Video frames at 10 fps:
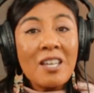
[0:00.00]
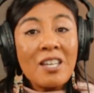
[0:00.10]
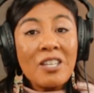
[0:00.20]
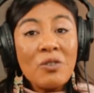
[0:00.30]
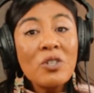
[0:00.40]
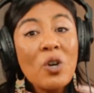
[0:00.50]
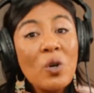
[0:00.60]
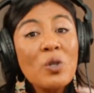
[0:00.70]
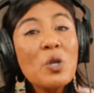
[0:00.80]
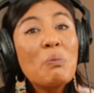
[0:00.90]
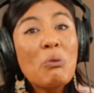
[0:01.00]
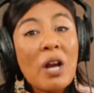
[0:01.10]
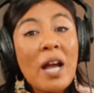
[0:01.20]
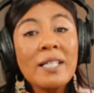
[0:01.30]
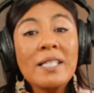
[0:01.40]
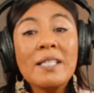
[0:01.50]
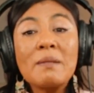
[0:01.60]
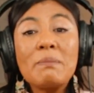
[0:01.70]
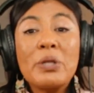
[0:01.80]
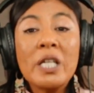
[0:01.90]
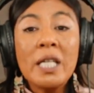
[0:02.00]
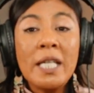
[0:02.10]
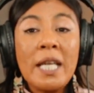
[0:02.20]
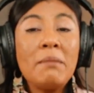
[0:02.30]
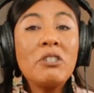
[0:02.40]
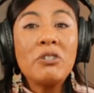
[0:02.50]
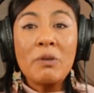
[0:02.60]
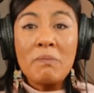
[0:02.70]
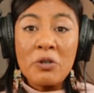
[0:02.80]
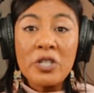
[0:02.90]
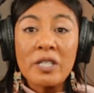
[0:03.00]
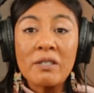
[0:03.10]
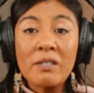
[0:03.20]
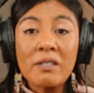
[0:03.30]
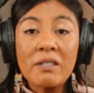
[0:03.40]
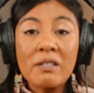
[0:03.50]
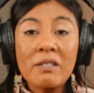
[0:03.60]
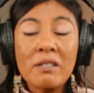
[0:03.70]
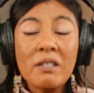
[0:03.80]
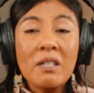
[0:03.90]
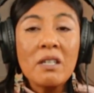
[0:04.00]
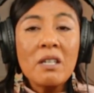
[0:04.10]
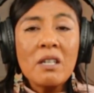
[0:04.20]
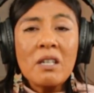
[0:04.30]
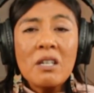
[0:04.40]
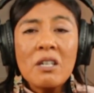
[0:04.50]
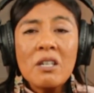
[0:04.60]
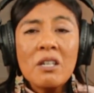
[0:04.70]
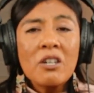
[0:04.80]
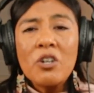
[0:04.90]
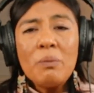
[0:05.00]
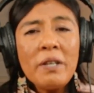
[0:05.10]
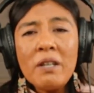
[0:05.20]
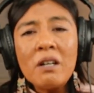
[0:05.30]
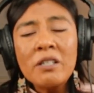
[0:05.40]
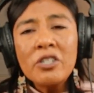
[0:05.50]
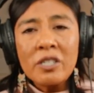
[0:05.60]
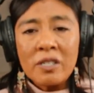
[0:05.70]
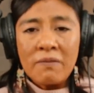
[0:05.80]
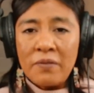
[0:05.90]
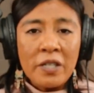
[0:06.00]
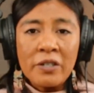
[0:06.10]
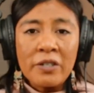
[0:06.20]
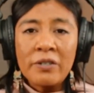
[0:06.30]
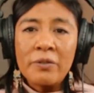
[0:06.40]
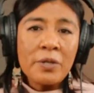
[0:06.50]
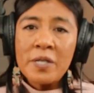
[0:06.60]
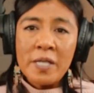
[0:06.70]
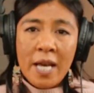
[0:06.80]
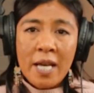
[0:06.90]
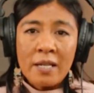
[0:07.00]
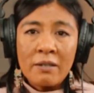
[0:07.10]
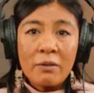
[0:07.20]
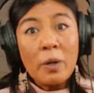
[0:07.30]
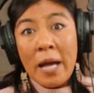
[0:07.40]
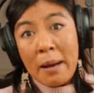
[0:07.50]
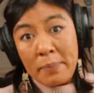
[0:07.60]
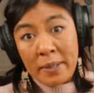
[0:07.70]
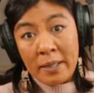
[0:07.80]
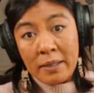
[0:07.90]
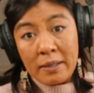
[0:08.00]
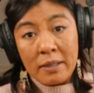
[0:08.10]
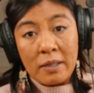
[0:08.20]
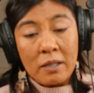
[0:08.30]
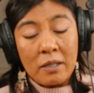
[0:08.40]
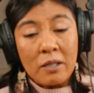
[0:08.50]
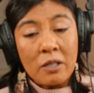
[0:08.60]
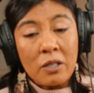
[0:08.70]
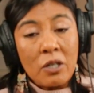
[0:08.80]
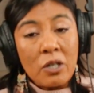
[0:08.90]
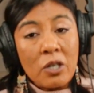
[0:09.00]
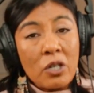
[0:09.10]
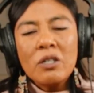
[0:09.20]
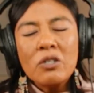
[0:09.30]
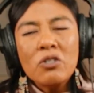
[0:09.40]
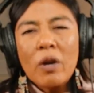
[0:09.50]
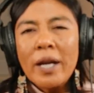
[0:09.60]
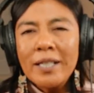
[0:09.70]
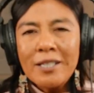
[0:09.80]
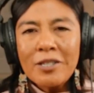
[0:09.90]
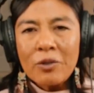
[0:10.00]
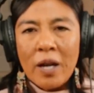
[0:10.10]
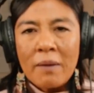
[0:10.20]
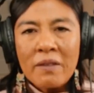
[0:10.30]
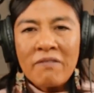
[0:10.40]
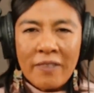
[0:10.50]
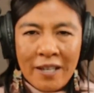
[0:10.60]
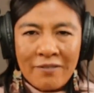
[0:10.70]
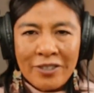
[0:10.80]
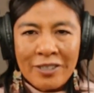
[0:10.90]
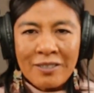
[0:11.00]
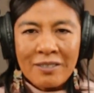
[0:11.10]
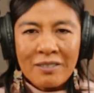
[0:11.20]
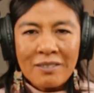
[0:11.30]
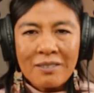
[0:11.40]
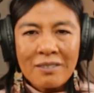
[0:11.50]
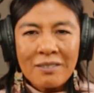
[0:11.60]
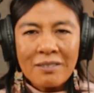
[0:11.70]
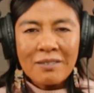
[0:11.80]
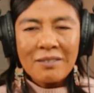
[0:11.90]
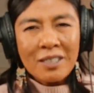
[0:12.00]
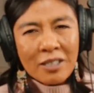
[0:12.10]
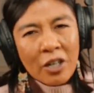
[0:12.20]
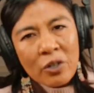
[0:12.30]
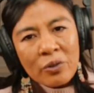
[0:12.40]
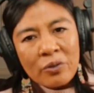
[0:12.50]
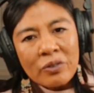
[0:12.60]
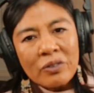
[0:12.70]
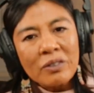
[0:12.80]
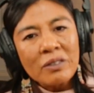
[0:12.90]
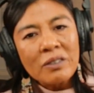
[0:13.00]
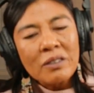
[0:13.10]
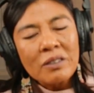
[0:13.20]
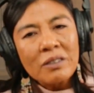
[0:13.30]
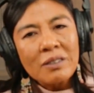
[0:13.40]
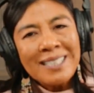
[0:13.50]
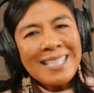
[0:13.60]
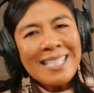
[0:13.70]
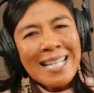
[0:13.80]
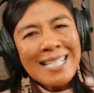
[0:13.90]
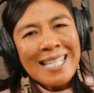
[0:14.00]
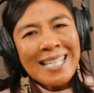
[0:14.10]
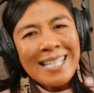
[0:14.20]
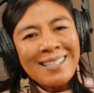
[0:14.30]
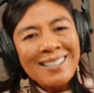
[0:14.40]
You can also practice putting a name to your emotions. Go beyond just fear or sad or happy. Try to describe the flavor, the tone, the intensity.